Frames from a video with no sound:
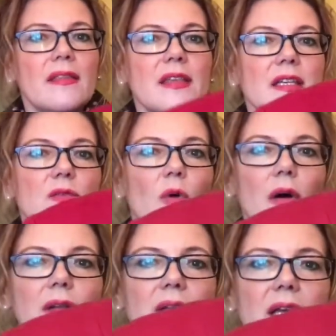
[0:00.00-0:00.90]
This
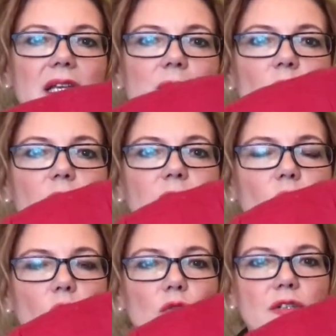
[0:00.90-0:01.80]
one is more of an
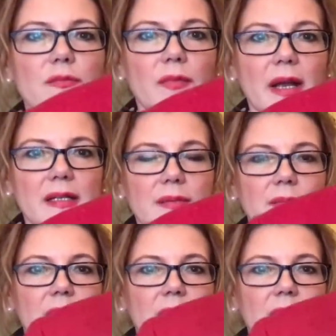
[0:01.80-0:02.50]
autumn red.